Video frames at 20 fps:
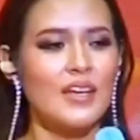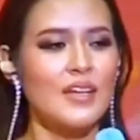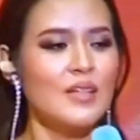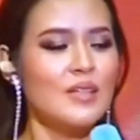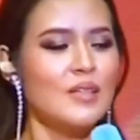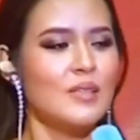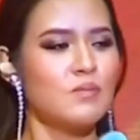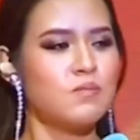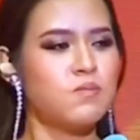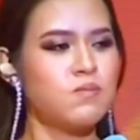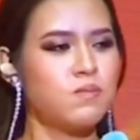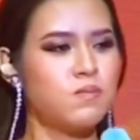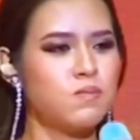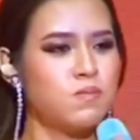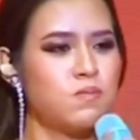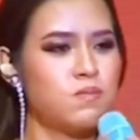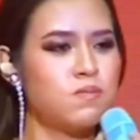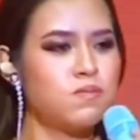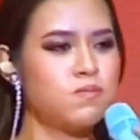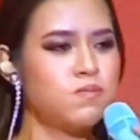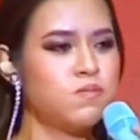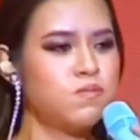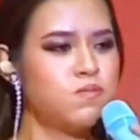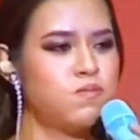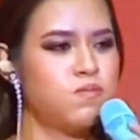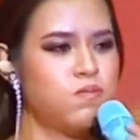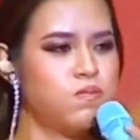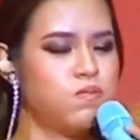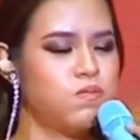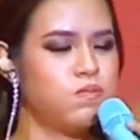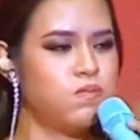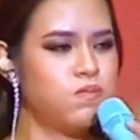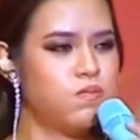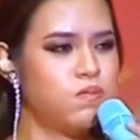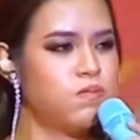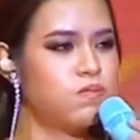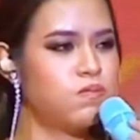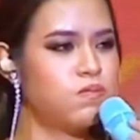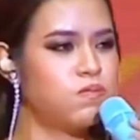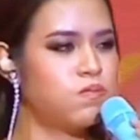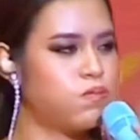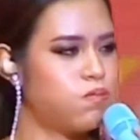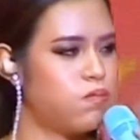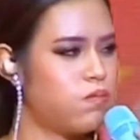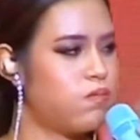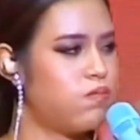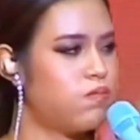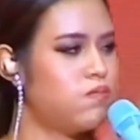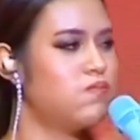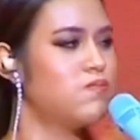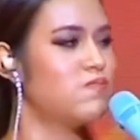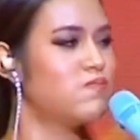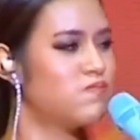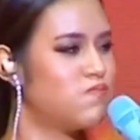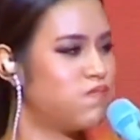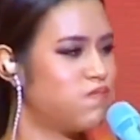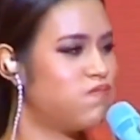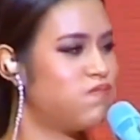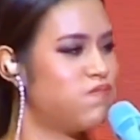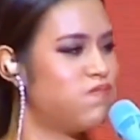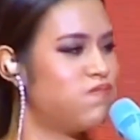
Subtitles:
The person shown says nothing.